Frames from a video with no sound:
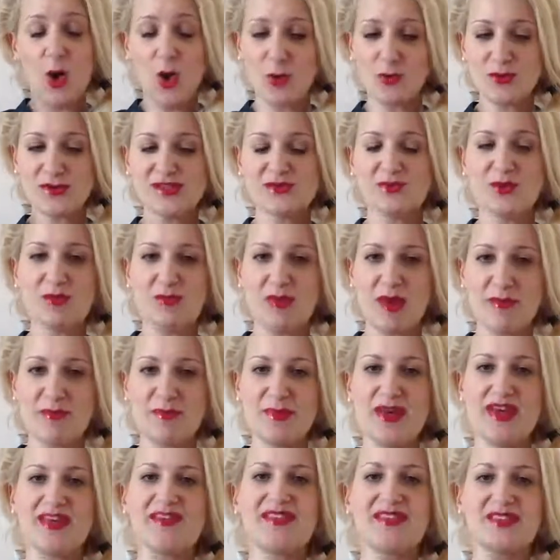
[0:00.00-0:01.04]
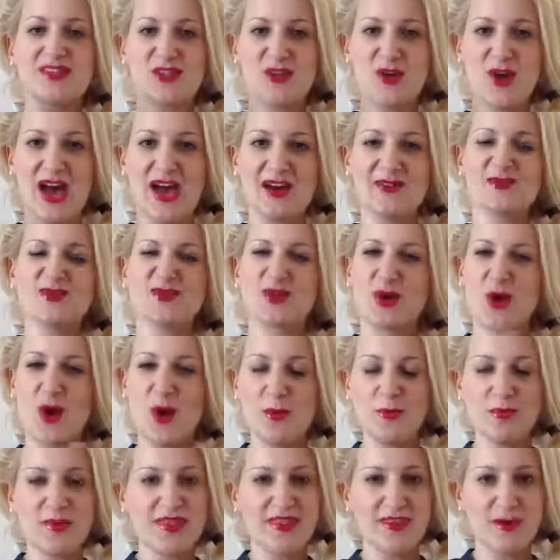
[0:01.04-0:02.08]
always remember that you have to
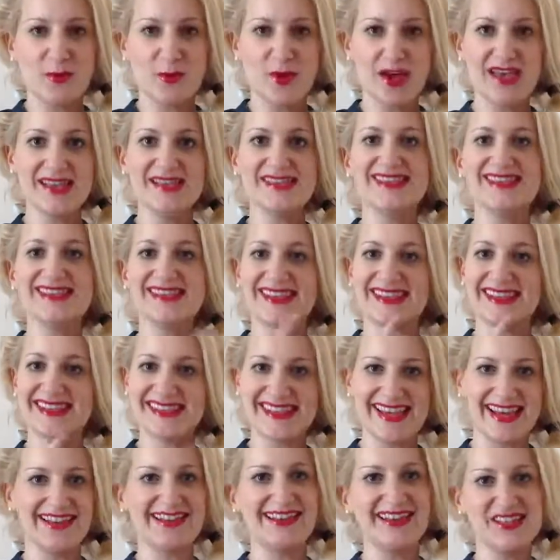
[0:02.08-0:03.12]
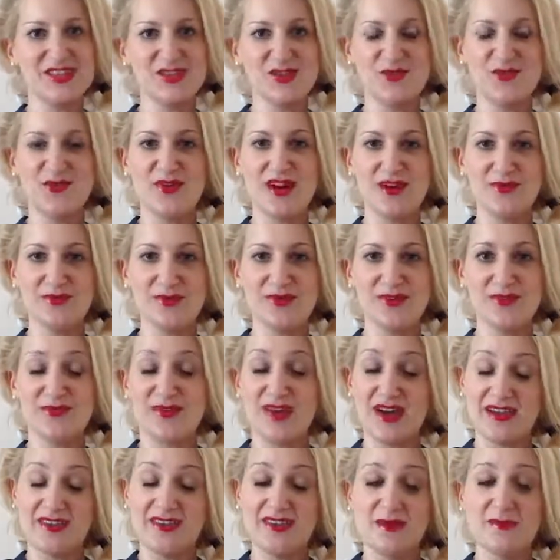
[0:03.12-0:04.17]
copy the words exactly as you
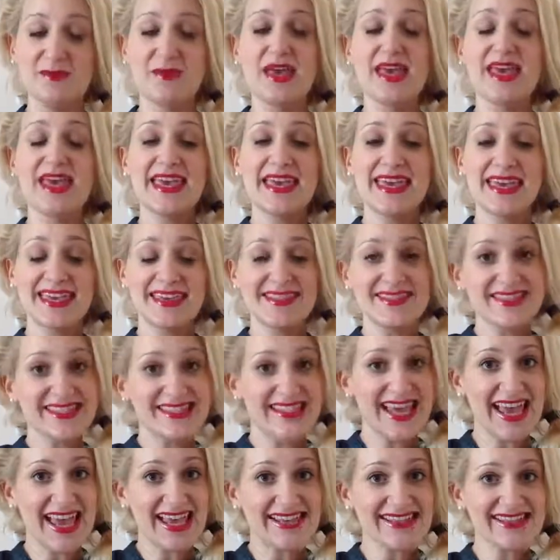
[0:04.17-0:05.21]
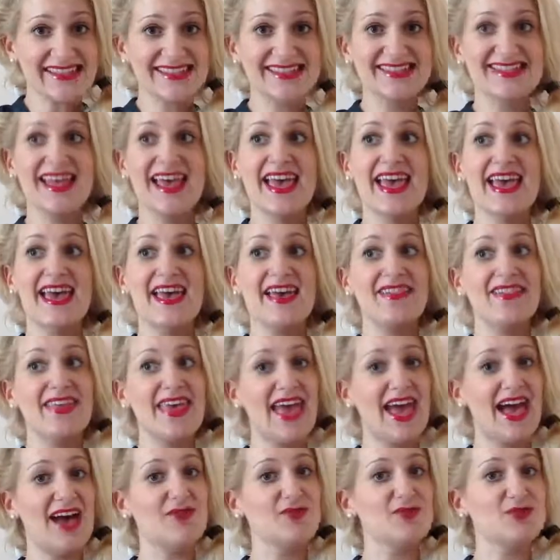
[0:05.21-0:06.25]
find them in the text, and they
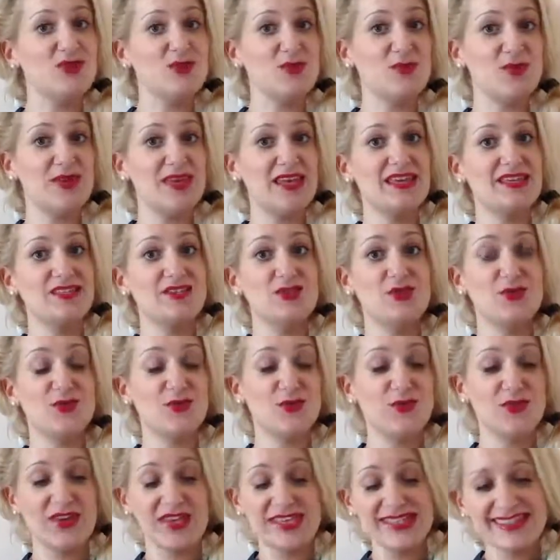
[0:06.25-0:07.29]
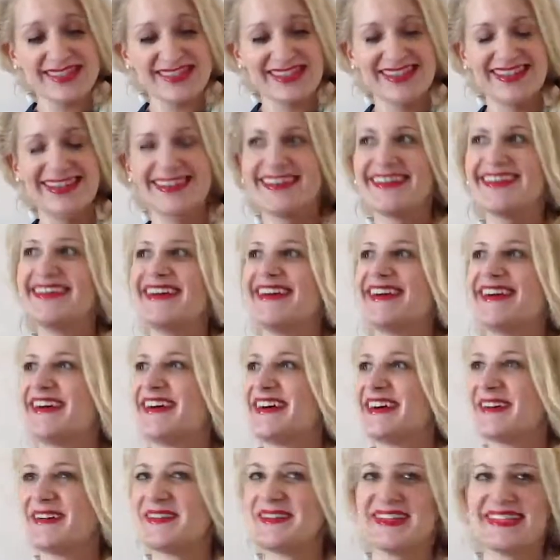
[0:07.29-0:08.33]
have to fit.
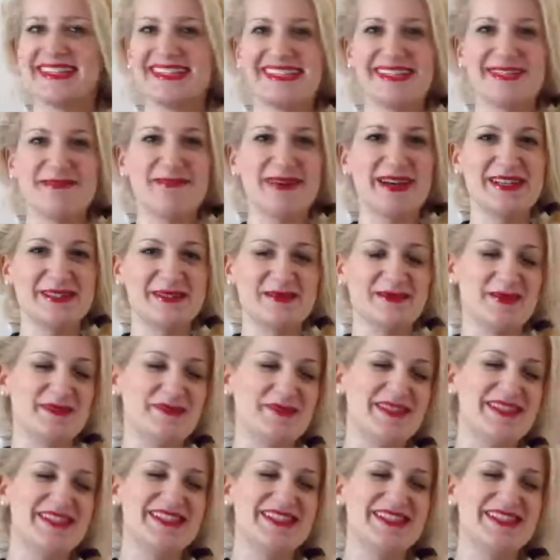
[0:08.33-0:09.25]
That's the matter with me